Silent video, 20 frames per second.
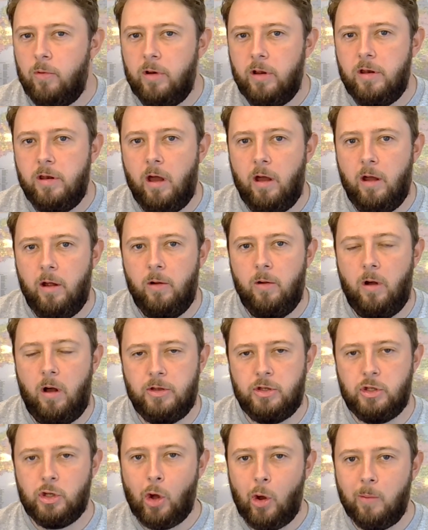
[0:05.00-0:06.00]
to know our
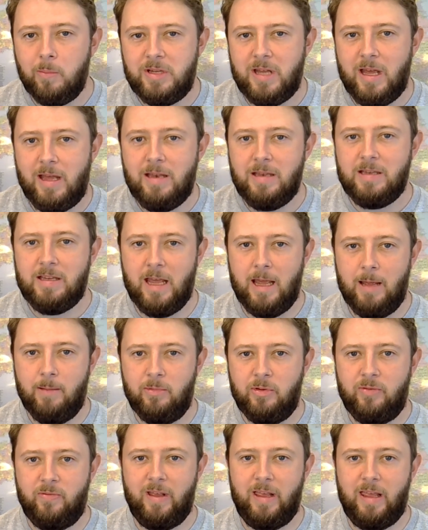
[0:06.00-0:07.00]
top 10
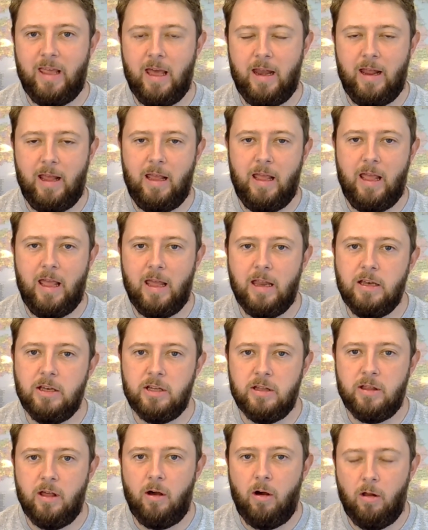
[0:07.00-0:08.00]
tips for getting into
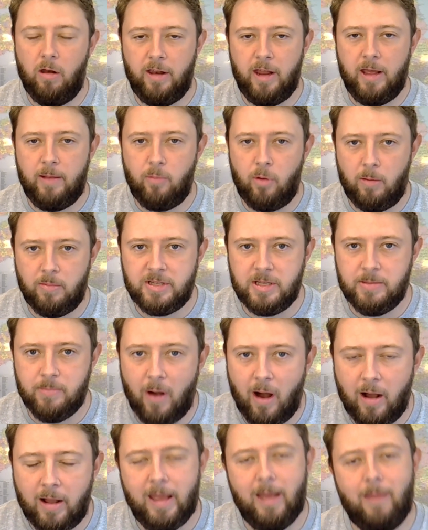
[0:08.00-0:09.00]
the holiday property
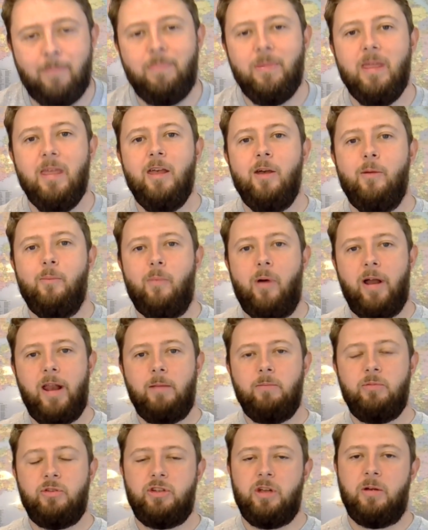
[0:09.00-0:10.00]
market. My
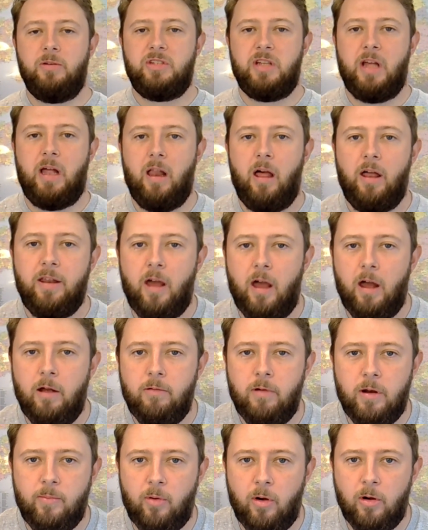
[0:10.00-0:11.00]
name's Joe Stallard. I
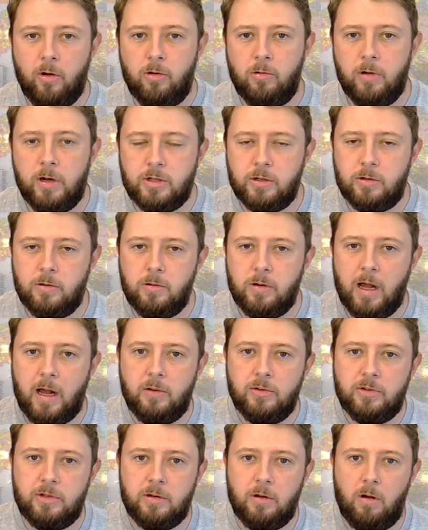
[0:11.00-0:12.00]
run a brokerage called
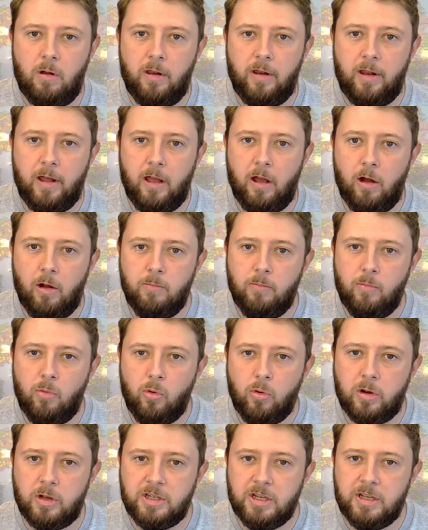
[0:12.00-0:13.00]
House and Holiday Home
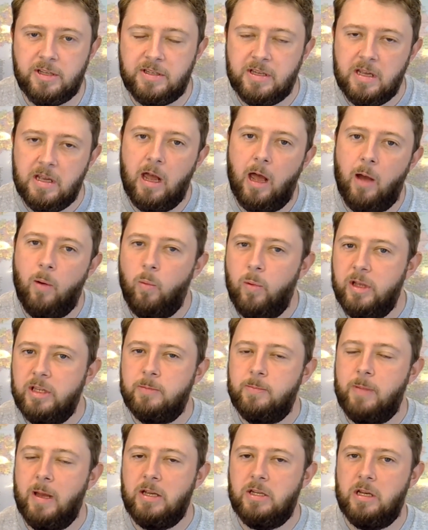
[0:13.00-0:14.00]
Mortgages, and we
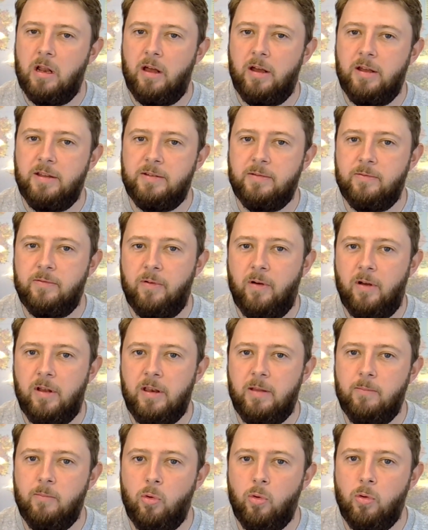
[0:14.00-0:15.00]
specialise in
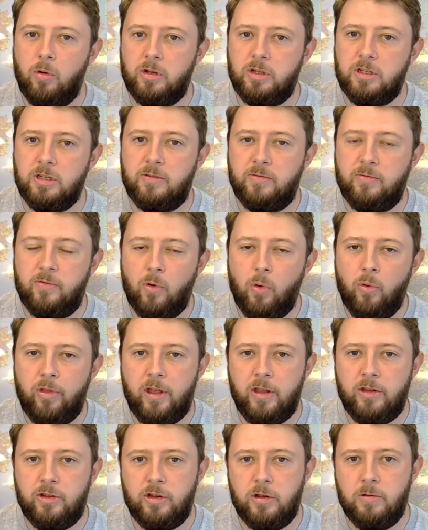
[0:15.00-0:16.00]
finding mortgages for
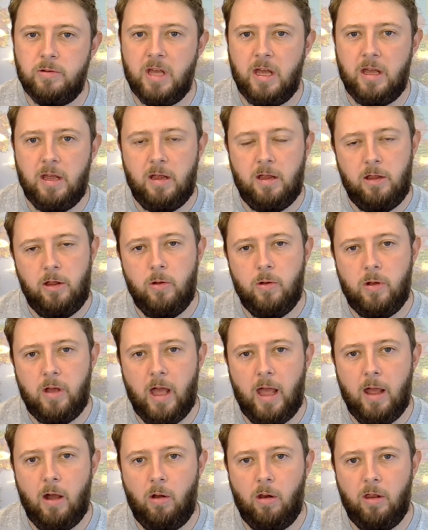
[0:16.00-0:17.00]
these
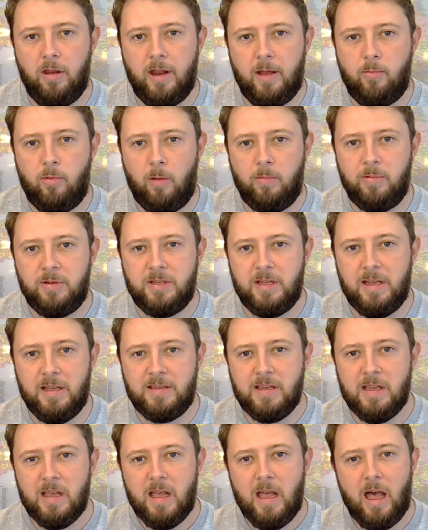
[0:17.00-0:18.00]
UK holiday properties
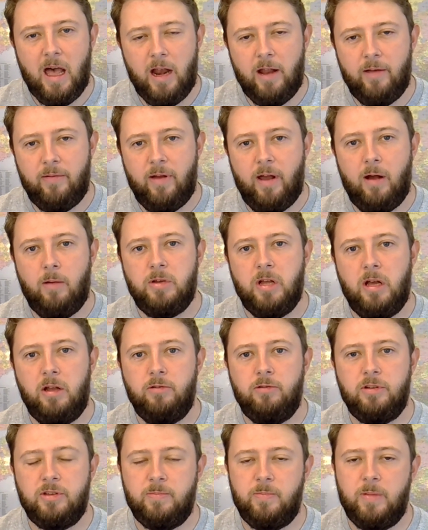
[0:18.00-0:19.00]
and have helped
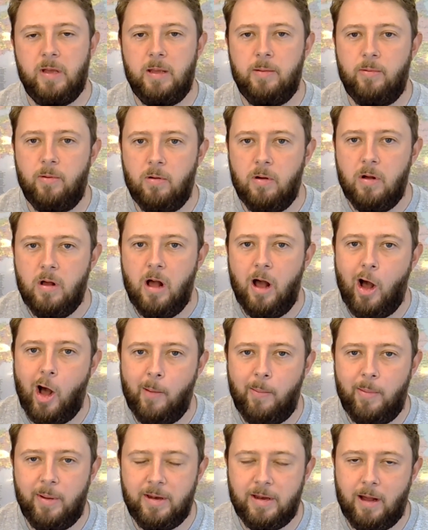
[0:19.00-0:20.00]
hundreds of people
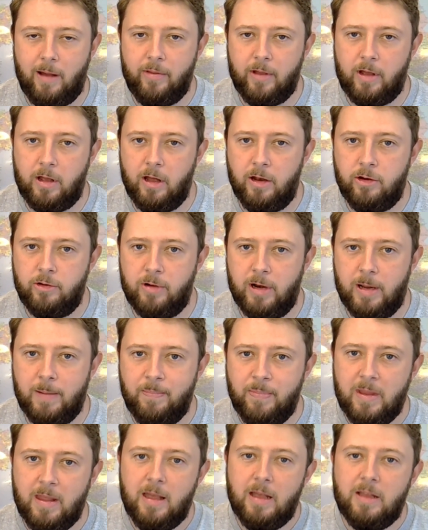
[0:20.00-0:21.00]
up and down the country.
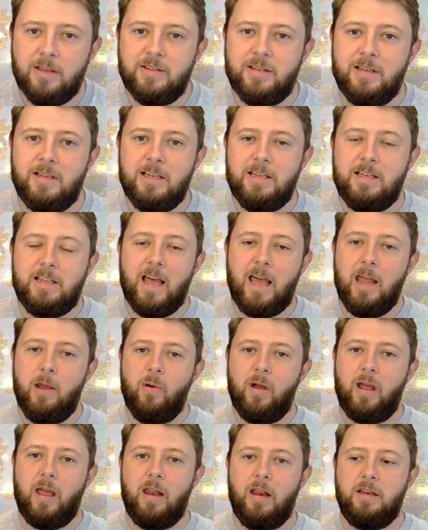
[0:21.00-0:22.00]
So today we're
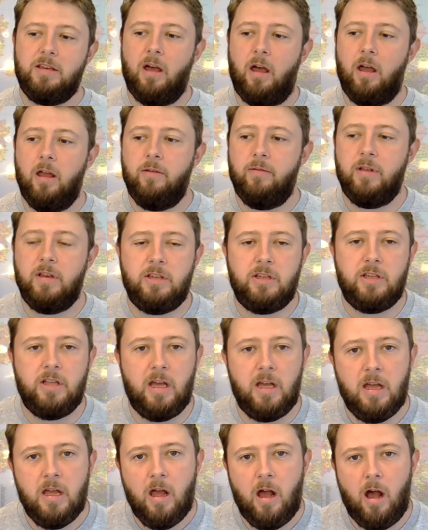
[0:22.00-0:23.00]
going to dive
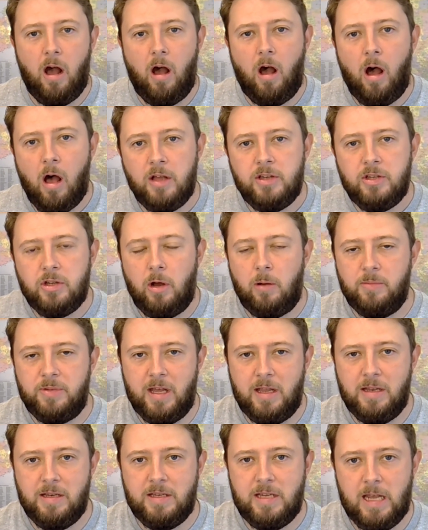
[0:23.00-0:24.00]
into our top
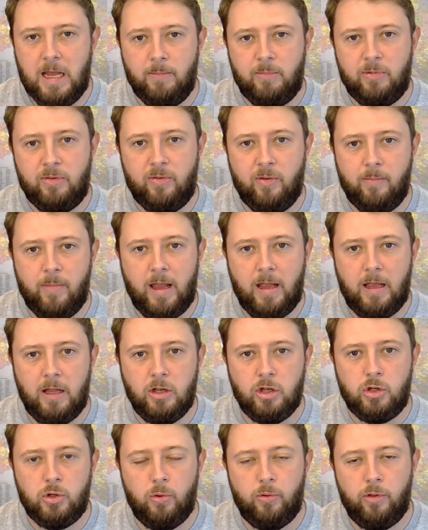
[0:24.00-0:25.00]
10 tips for making
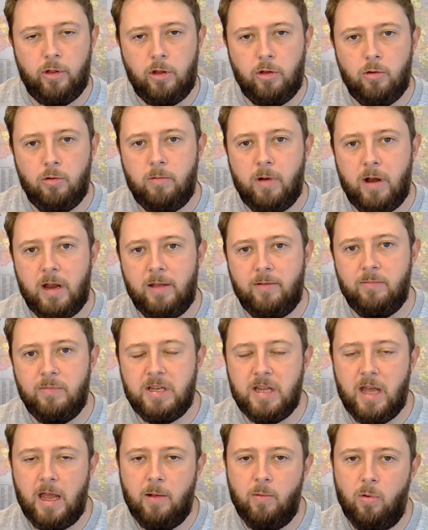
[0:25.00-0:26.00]
sure that you're ready from
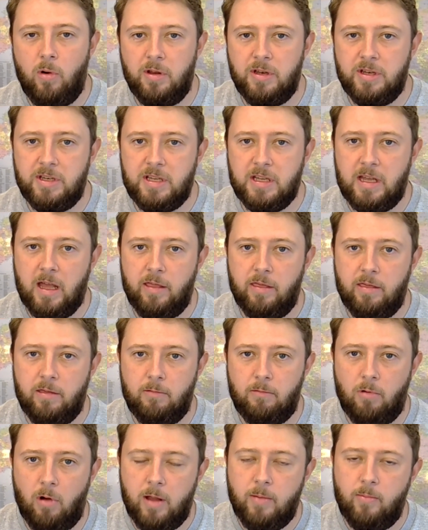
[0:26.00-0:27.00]
day one to get the
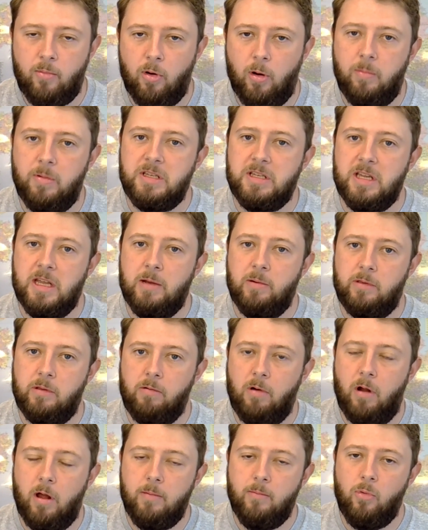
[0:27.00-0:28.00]
right property with the
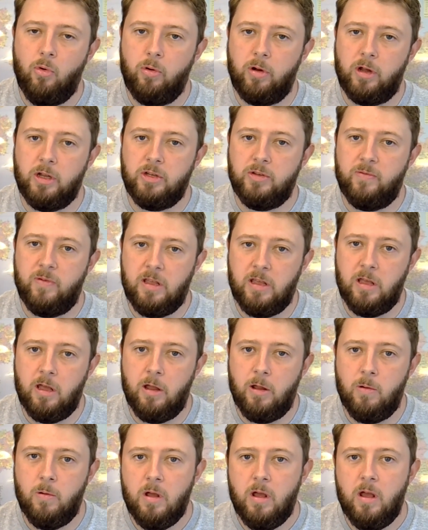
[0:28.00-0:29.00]
right mortgage for
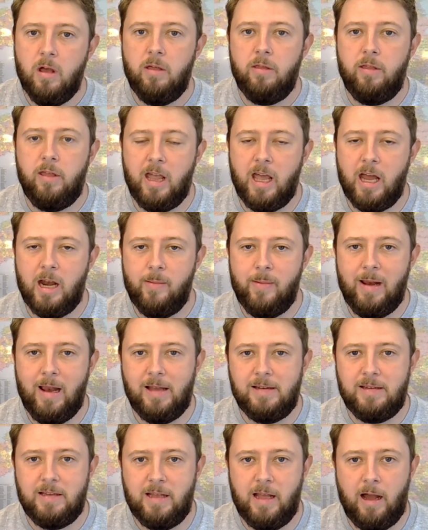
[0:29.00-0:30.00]
you that you're going to be
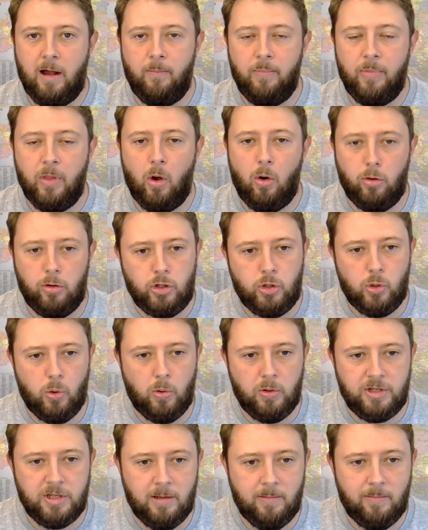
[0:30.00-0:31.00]
letting out on a
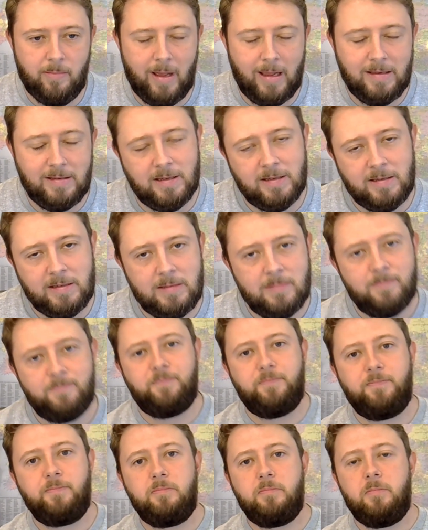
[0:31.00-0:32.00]
short-term basis.
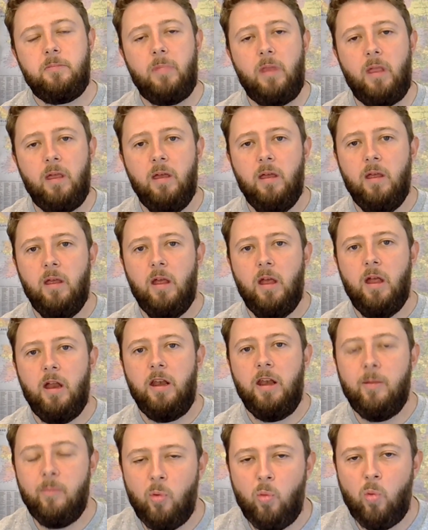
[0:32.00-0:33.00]

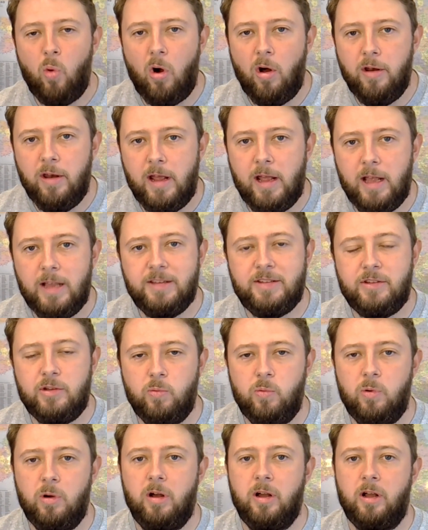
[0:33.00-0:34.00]
Number one is to
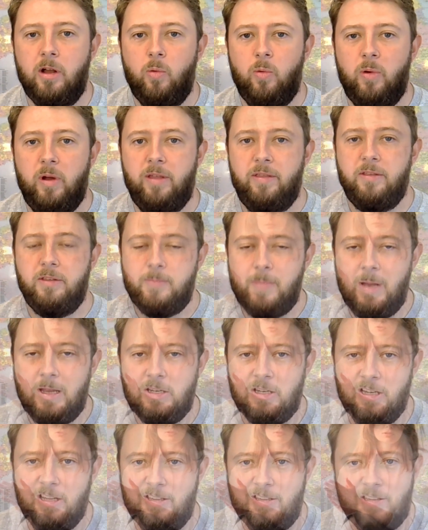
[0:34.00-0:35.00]
work with
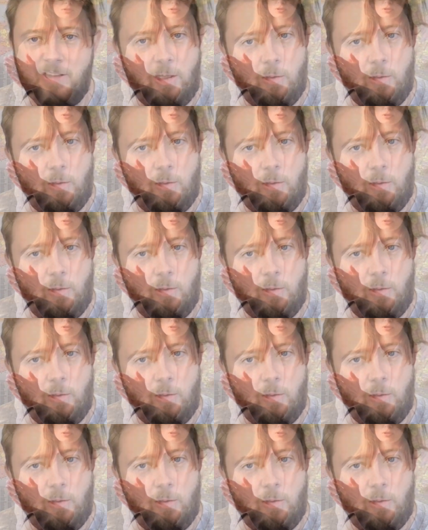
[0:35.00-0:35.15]
specialists. I